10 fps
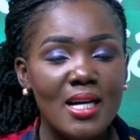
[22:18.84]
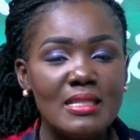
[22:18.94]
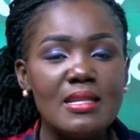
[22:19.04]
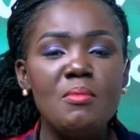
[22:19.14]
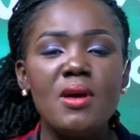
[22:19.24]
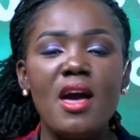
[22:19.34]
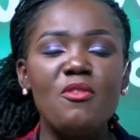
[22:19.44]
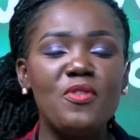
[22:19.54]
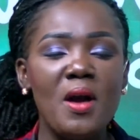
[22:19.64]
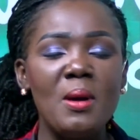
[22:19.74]
Se me
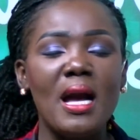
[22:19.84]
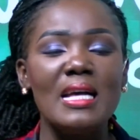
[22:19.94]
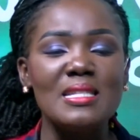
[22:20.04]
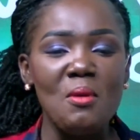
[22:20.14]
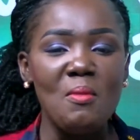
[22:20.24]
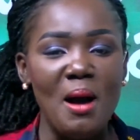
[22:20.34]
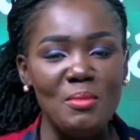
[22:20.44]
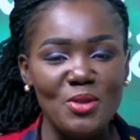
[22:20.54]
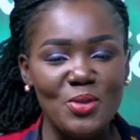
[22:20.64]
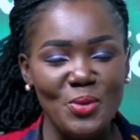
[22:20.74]
efie me ka se me ma
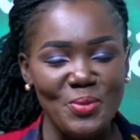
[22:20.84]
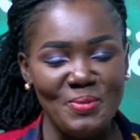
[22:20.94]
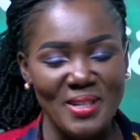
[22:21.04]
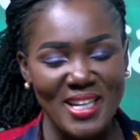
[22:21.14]
mi ntu.